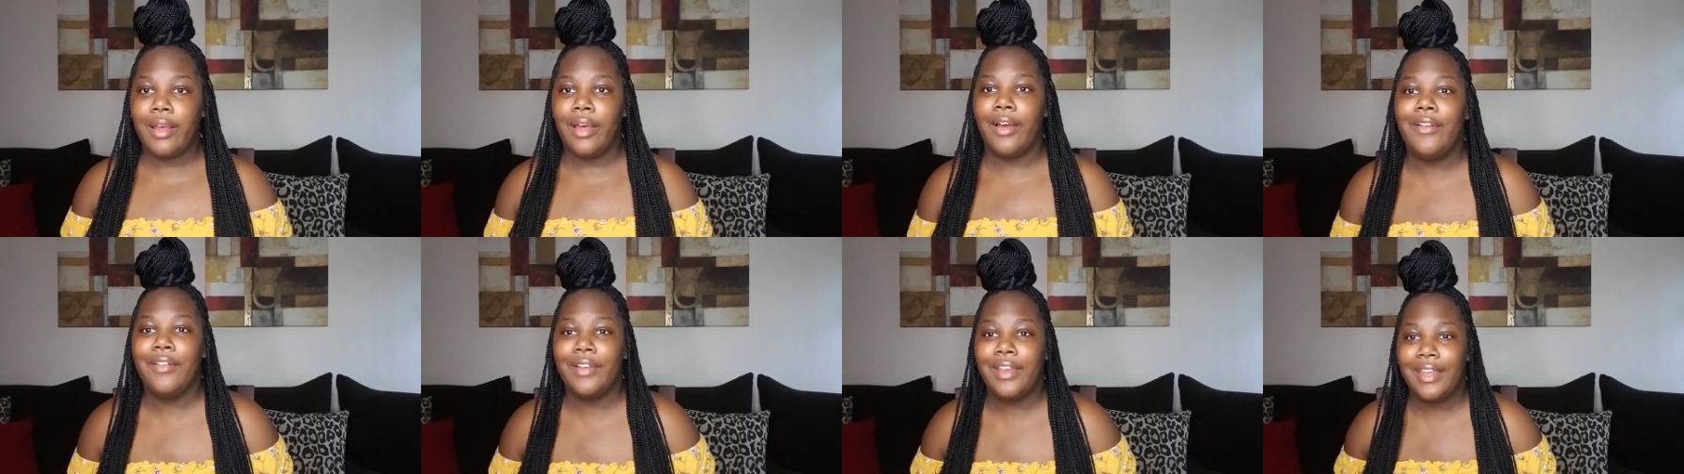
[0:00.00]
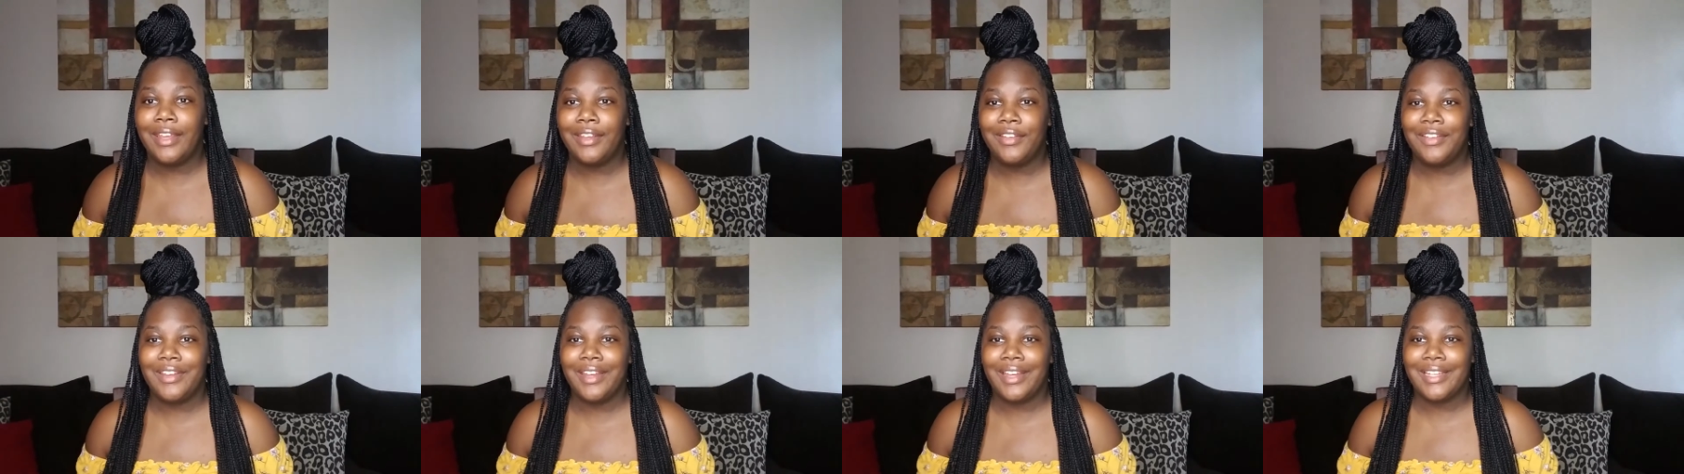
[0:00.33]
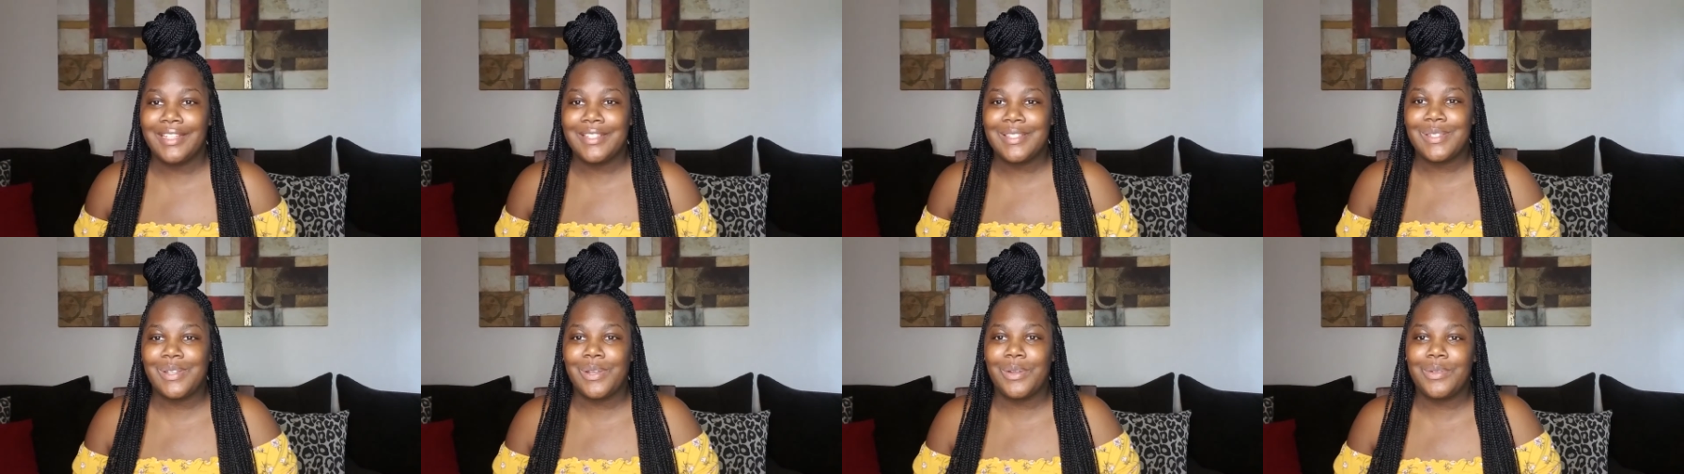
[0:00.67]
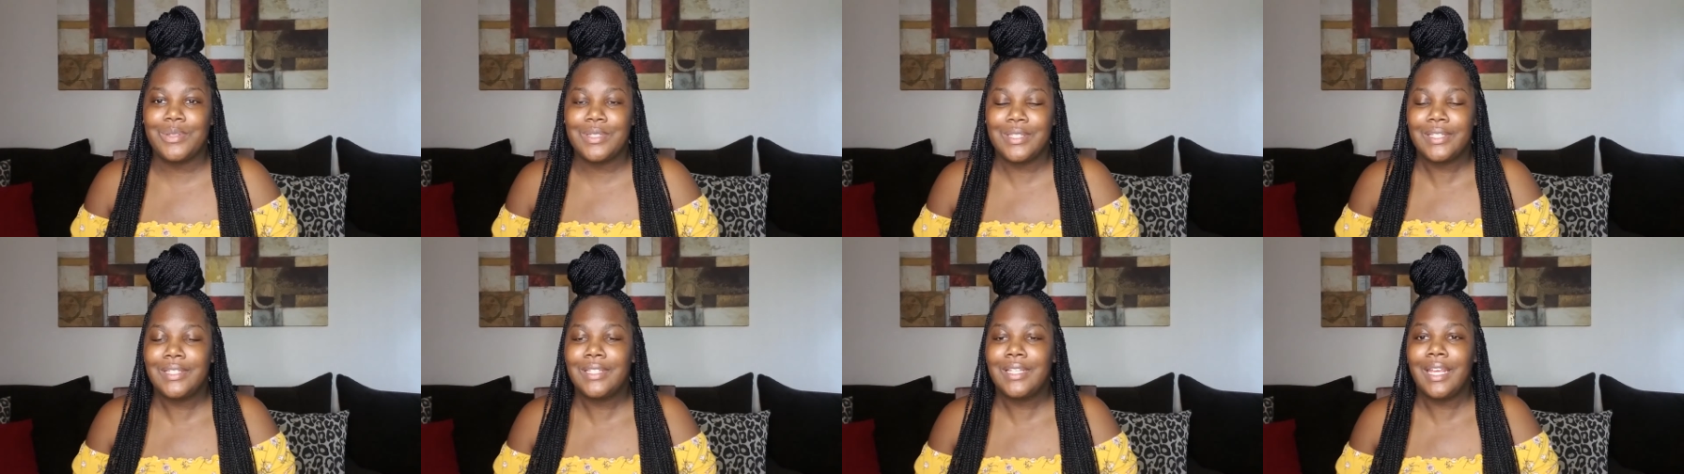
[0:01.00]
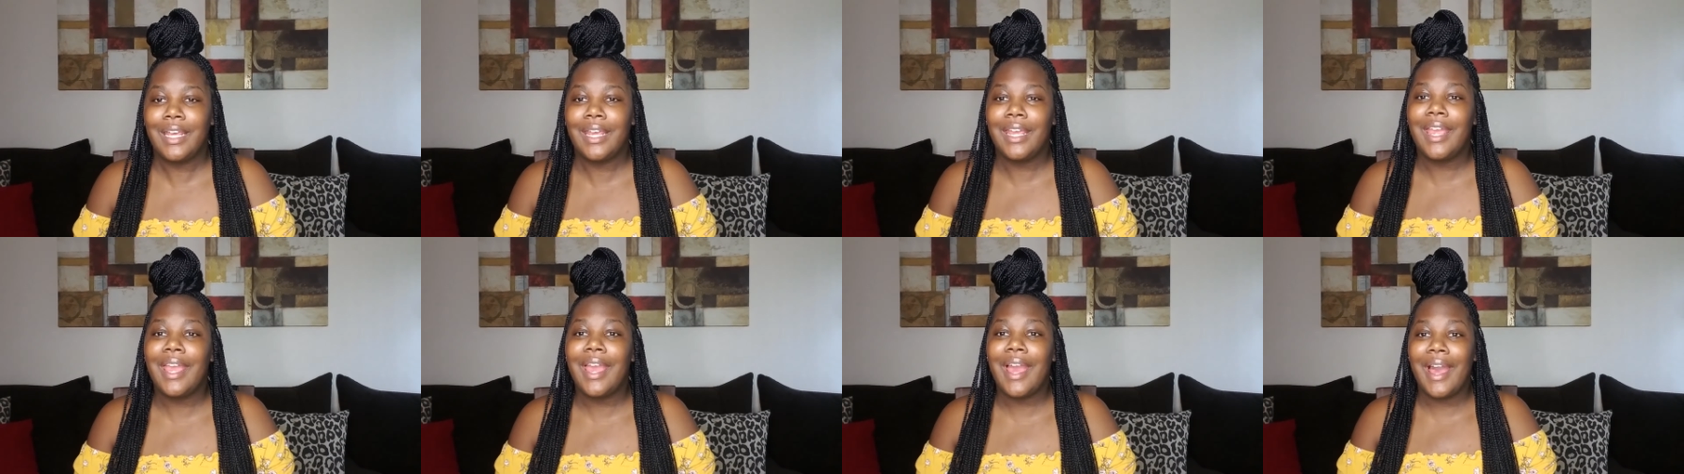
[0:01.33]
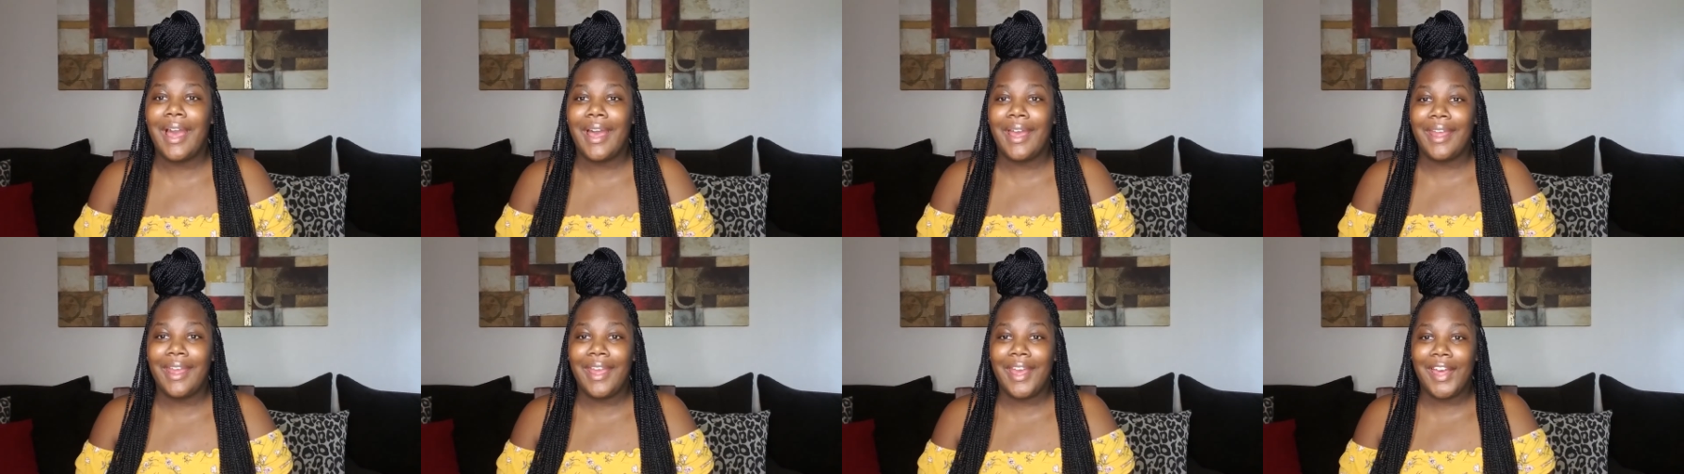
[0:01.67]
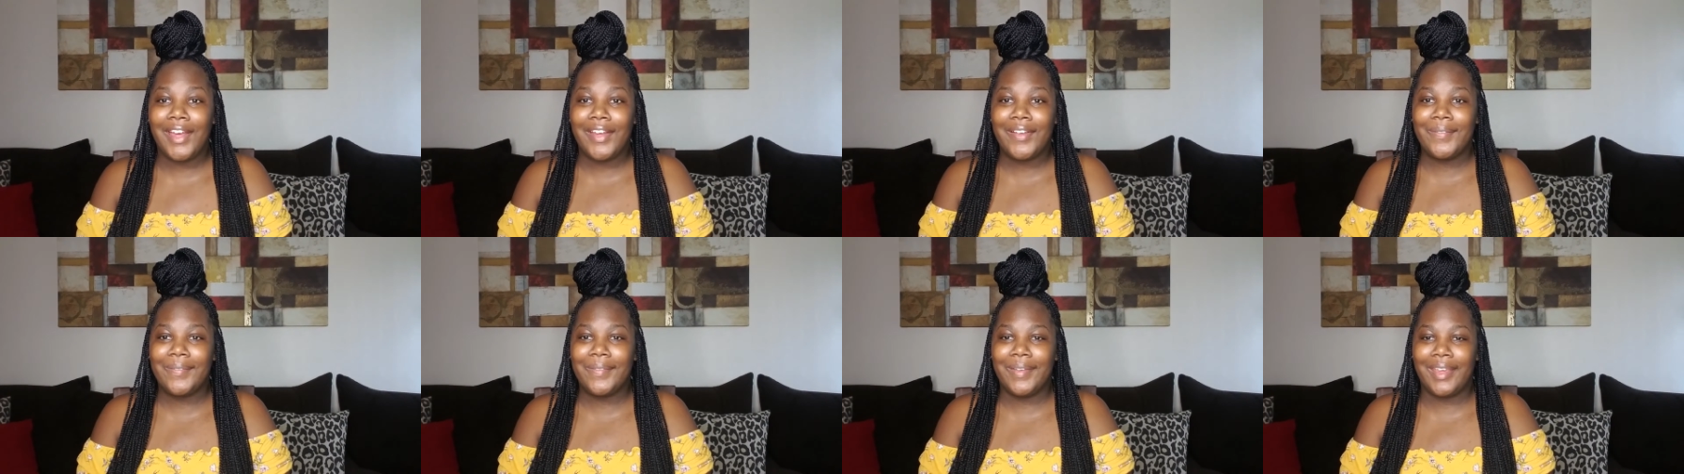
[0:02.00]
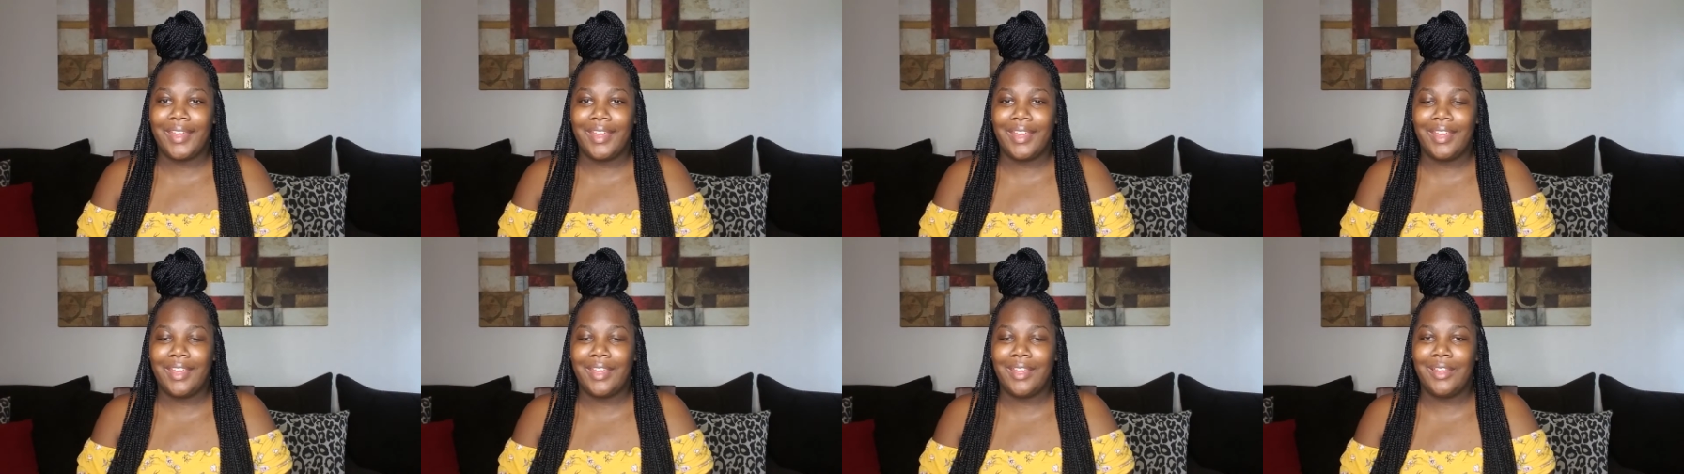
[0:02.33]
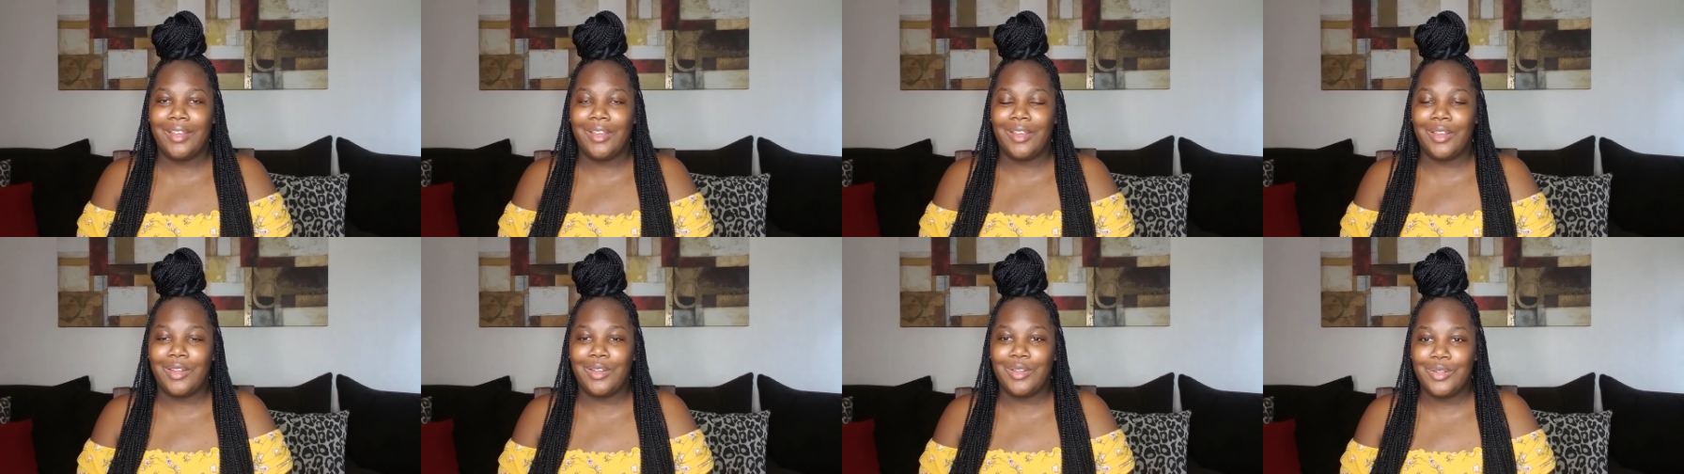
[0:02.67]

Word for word: Okay, you guys, so today I have a